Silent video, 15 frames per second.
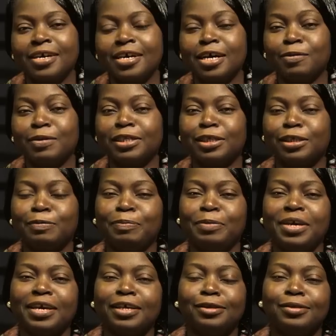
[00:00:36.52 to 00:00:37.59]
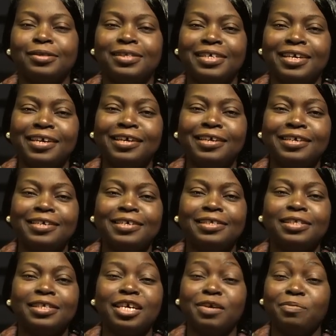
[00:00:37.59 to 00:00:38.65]
Our topic today
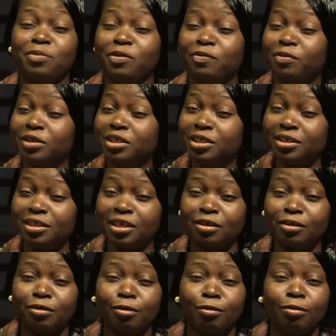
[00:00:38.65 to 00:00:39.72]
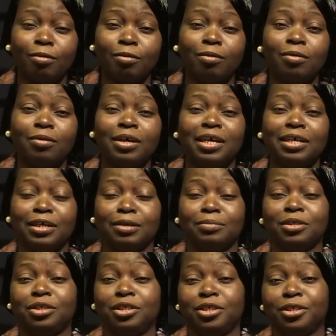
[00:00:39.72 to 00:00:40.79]
is a professional or an
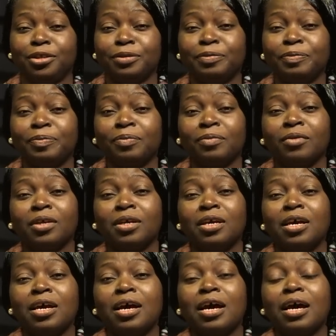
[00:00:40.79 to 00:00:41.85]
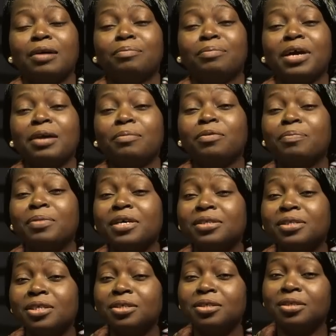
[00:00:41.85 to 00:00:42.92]
amateur. And Bible
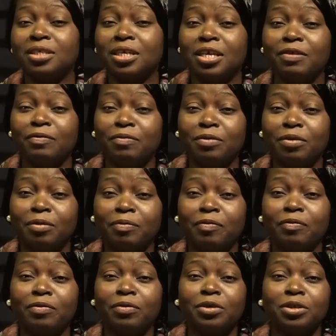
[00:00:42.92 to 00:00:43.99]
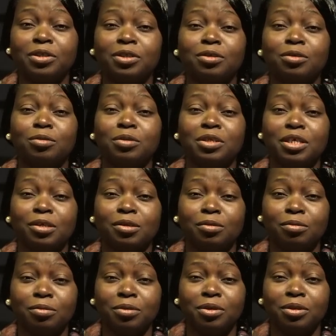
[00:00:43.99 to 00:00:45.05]
passage is taken from 1
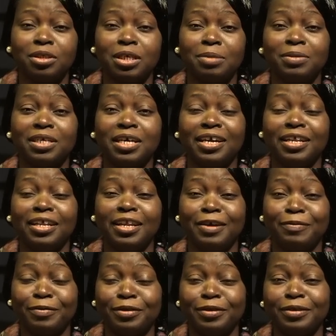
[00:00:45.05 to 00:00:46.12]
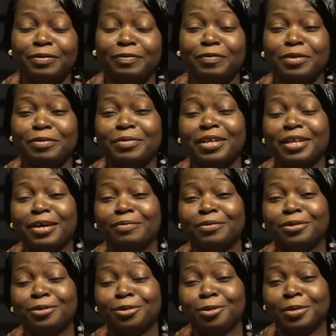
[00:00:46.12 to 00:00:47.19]
Chronicles chapter 11 from
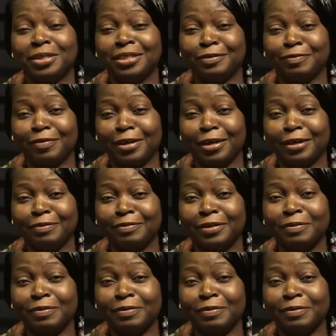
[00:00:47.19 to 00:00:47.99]
11 to 25.